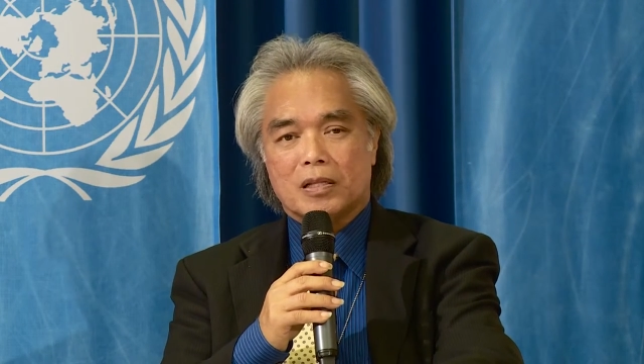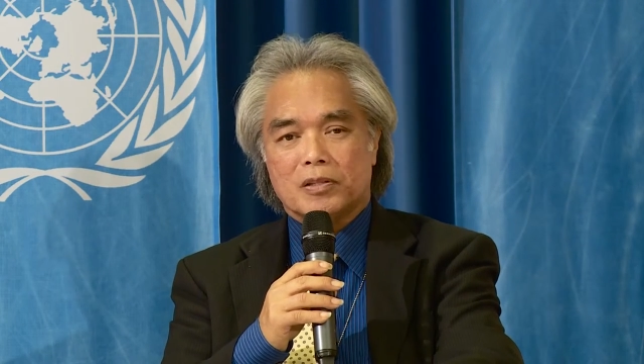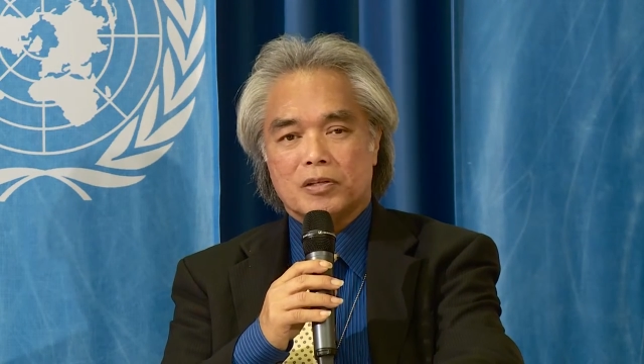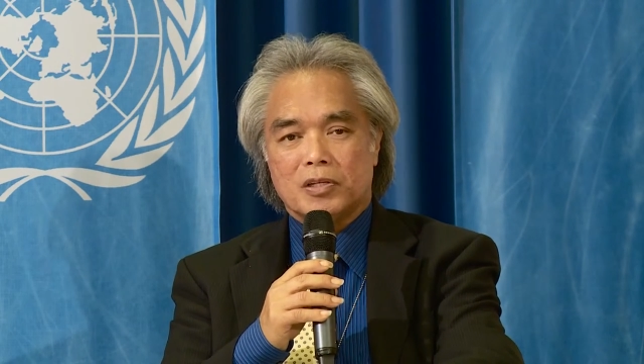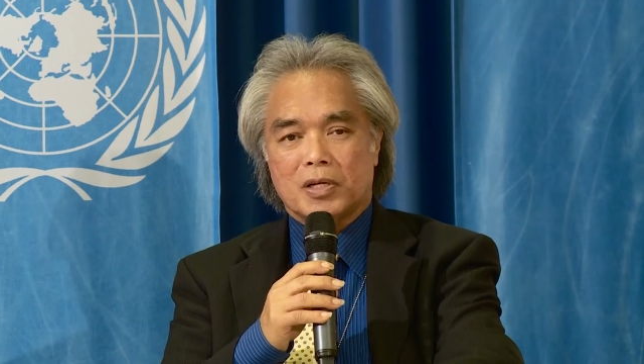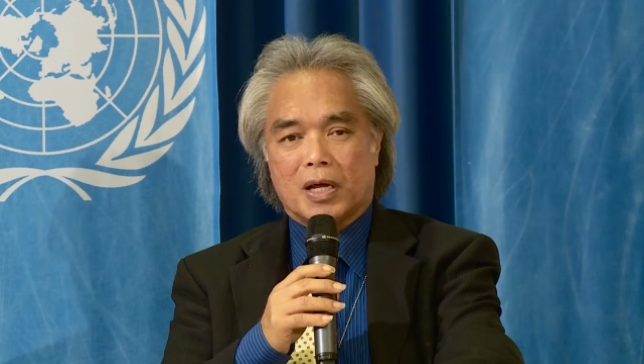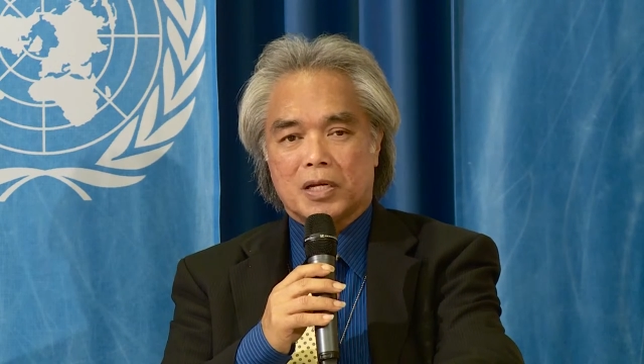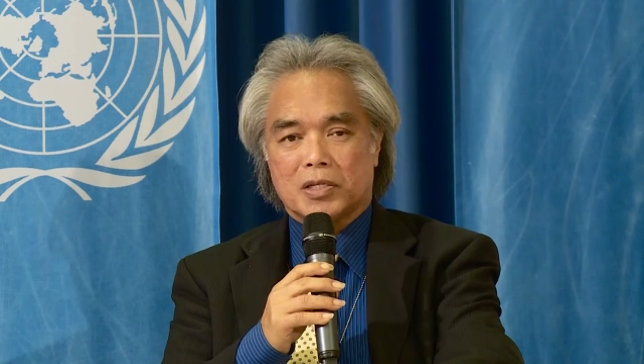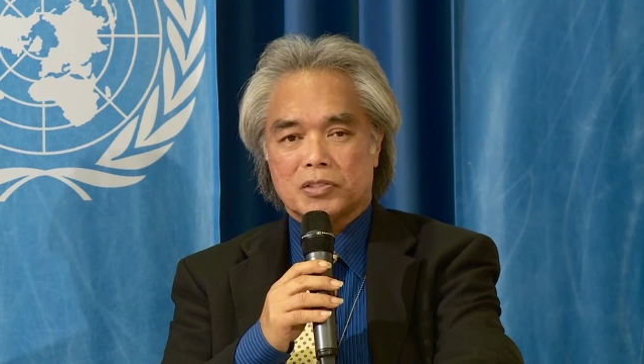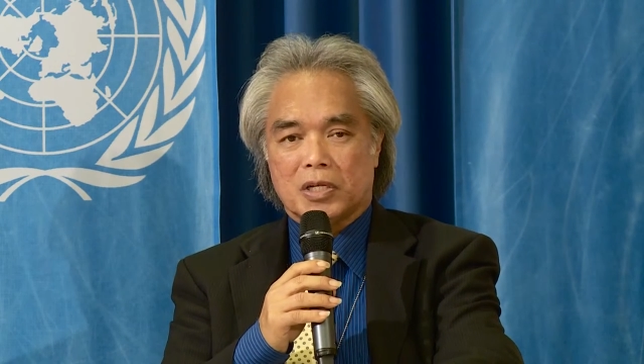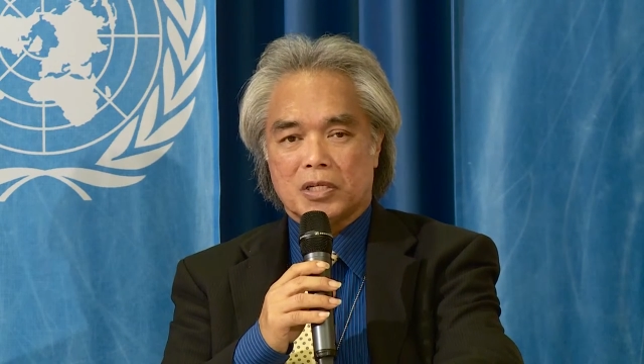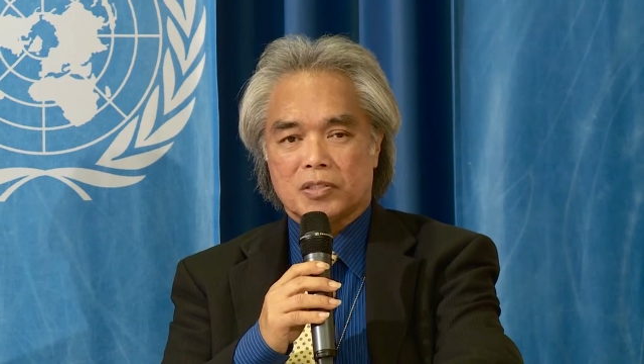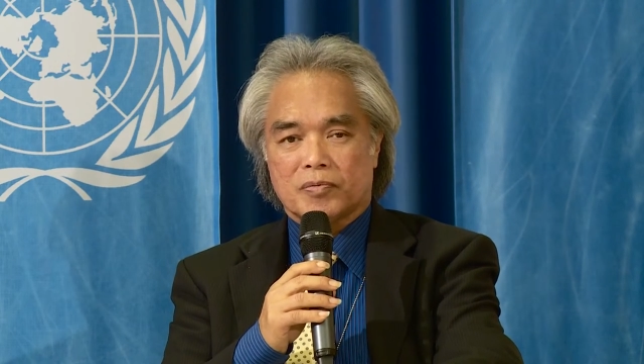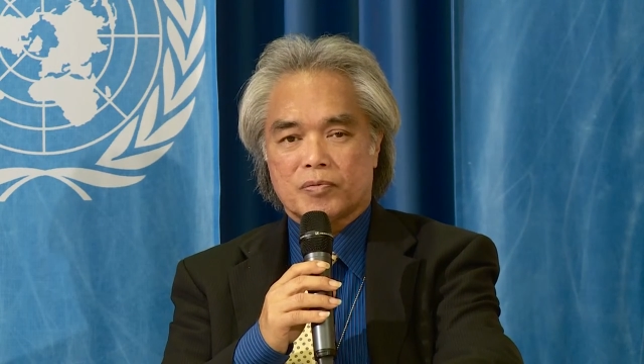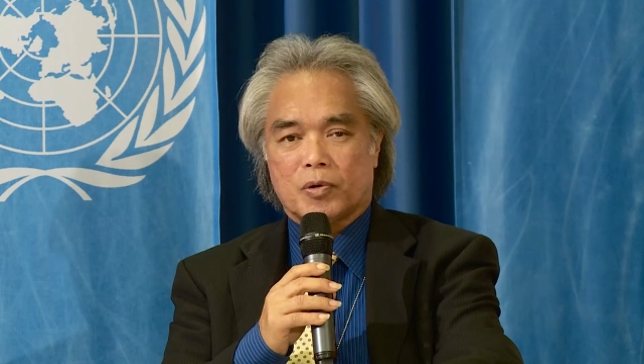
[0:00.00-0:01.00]
The United
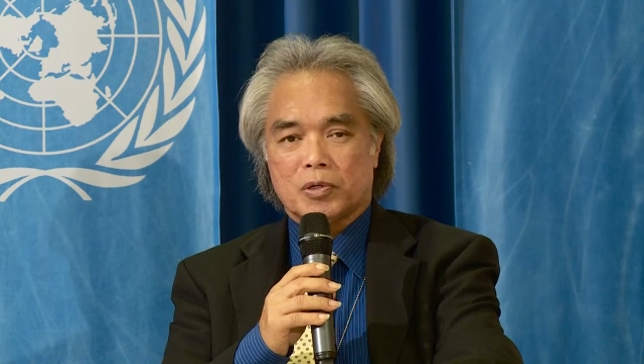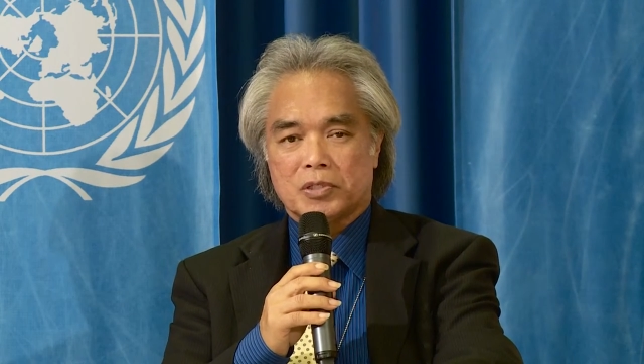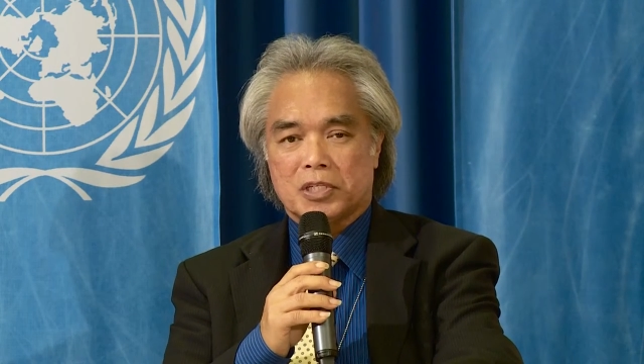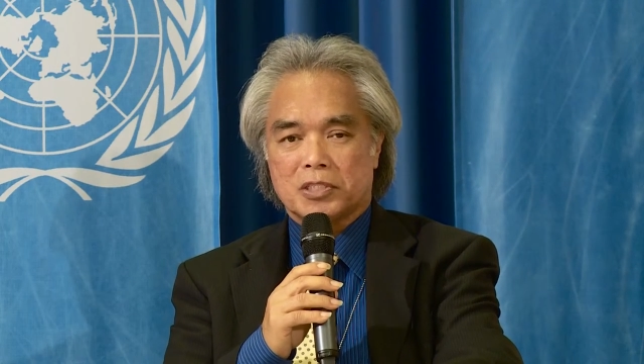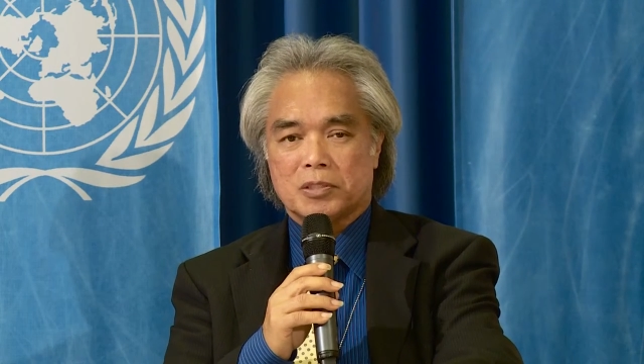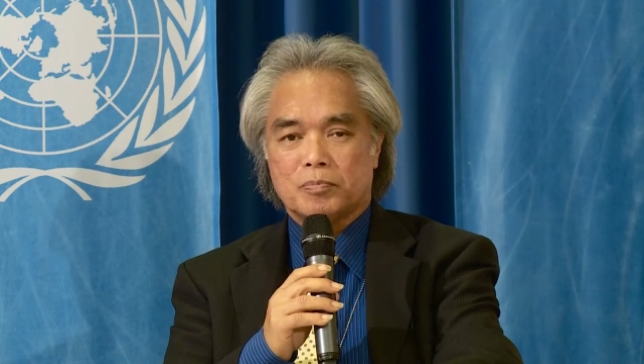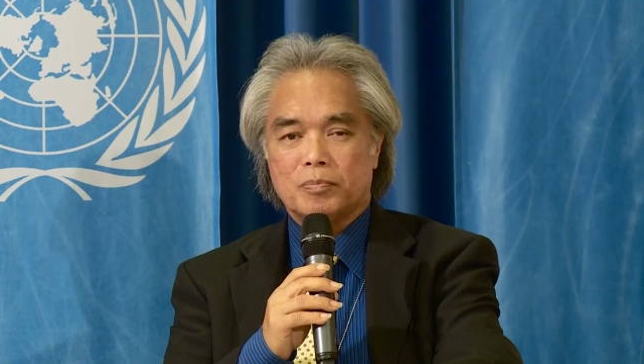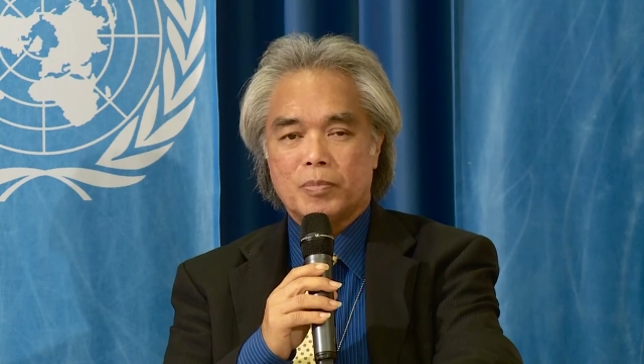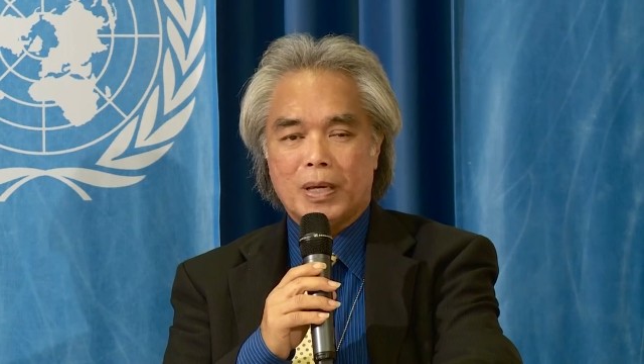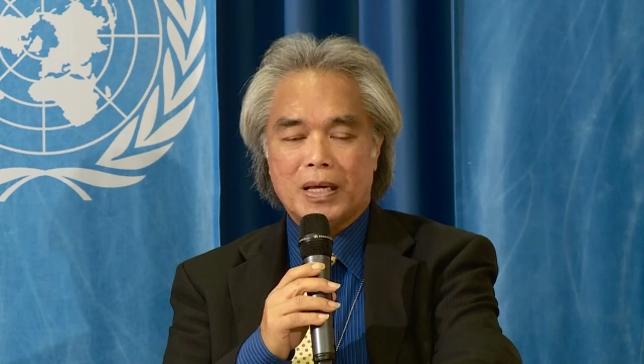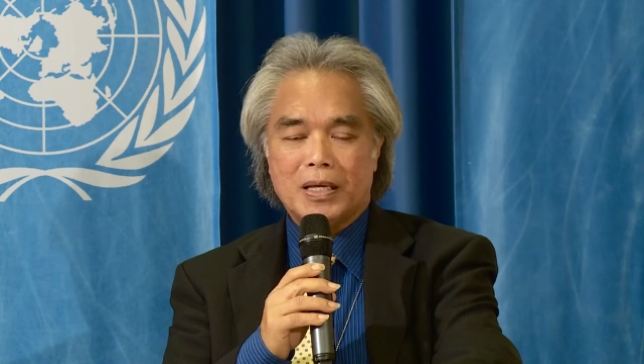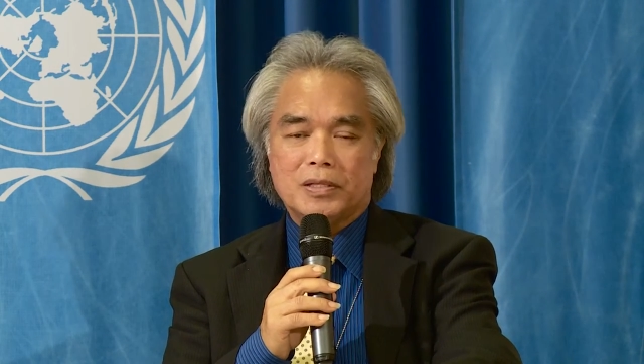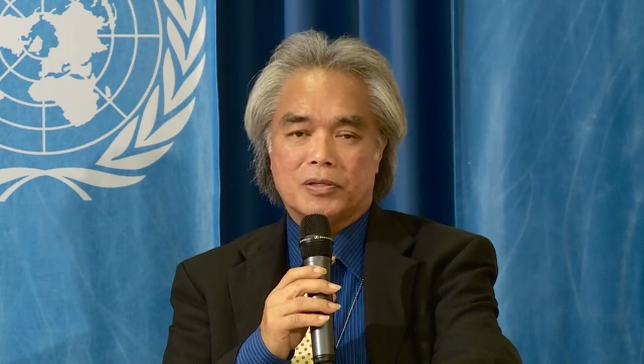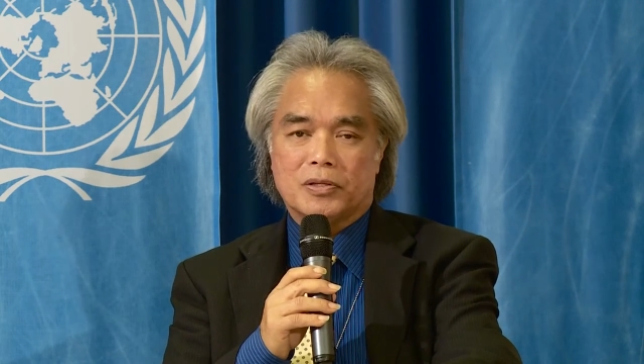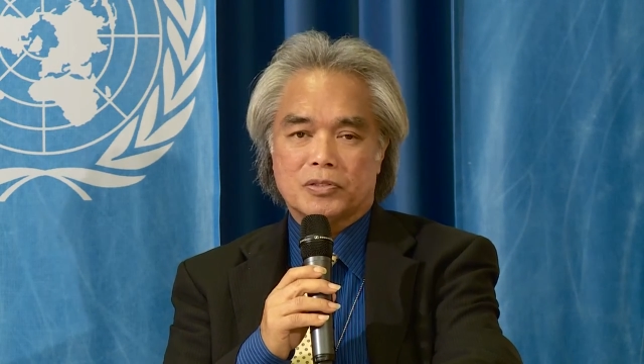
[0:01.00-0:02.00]
States, of course, has
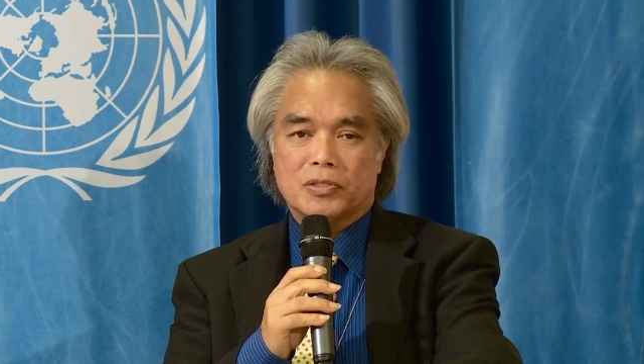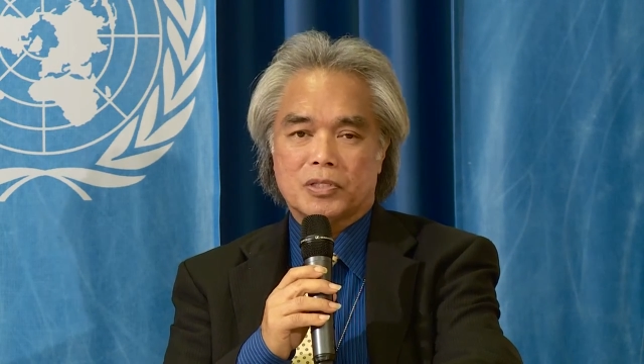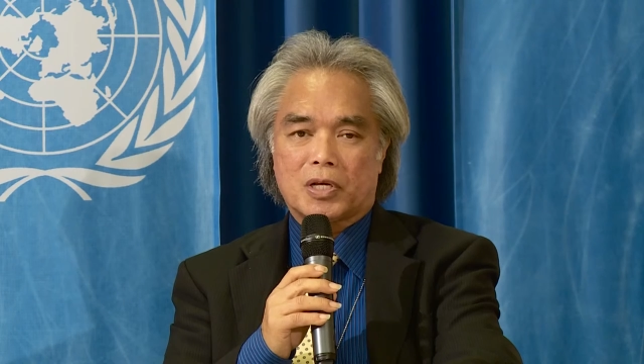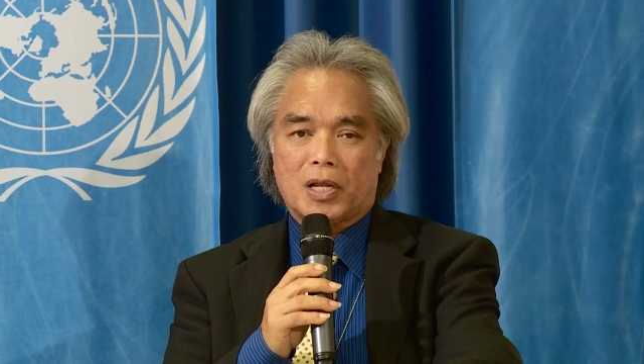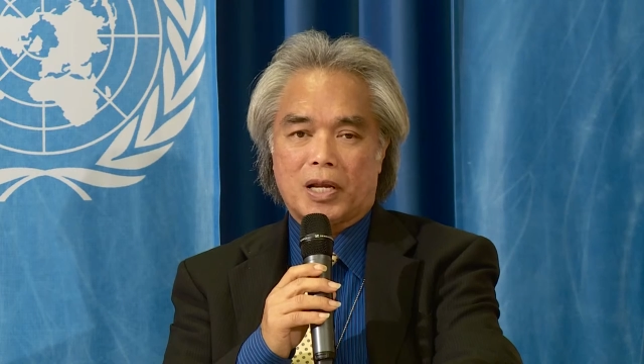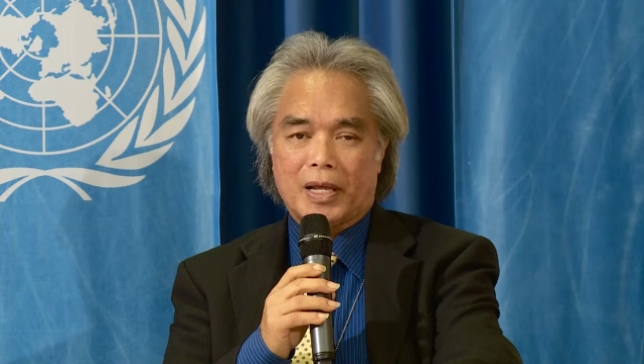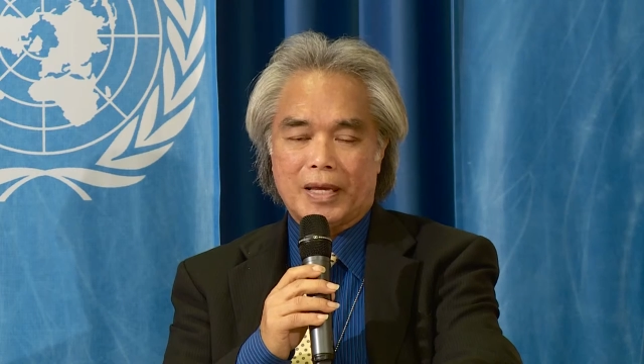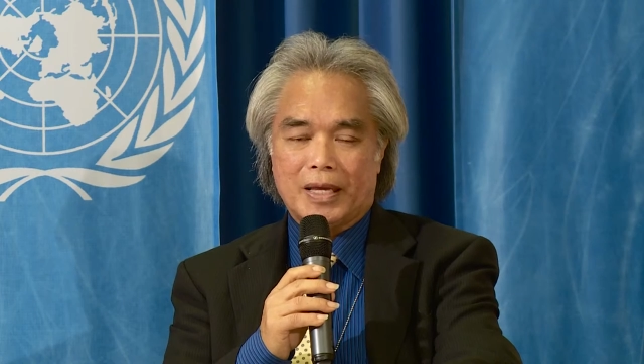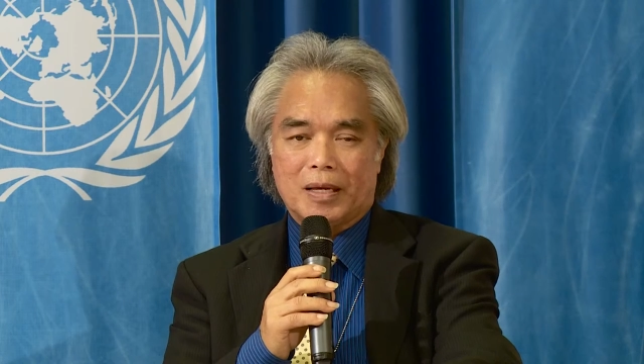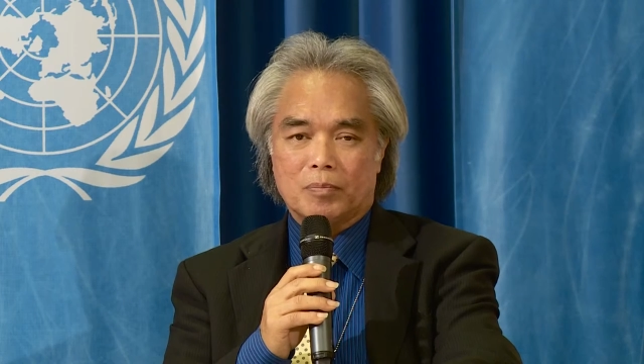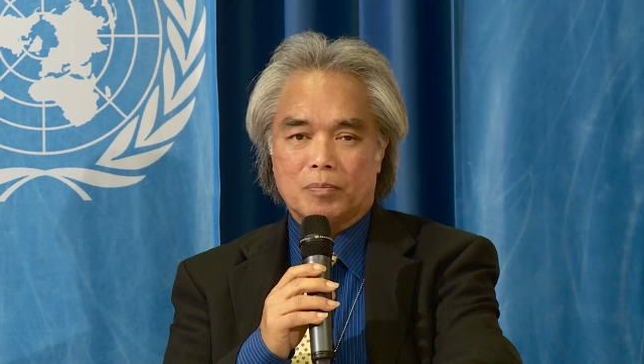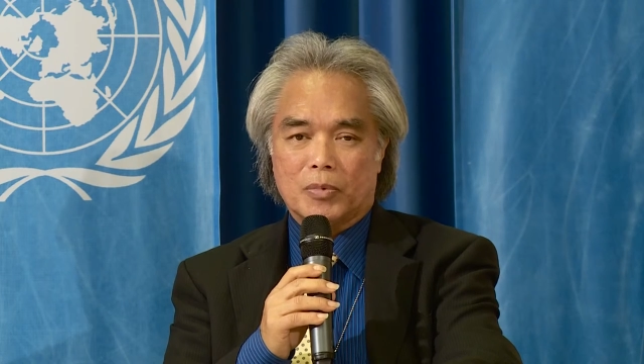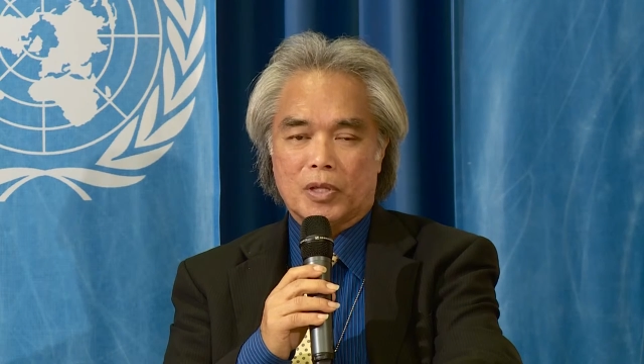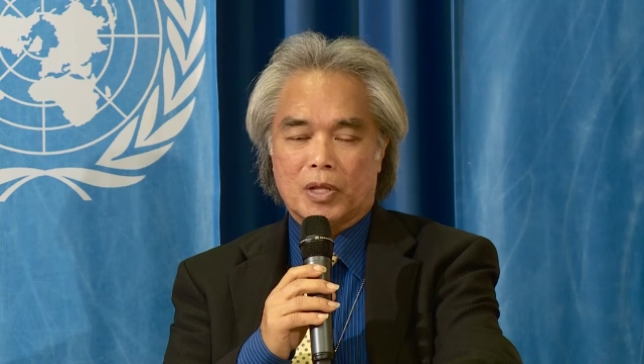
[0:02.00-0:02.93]
made this claim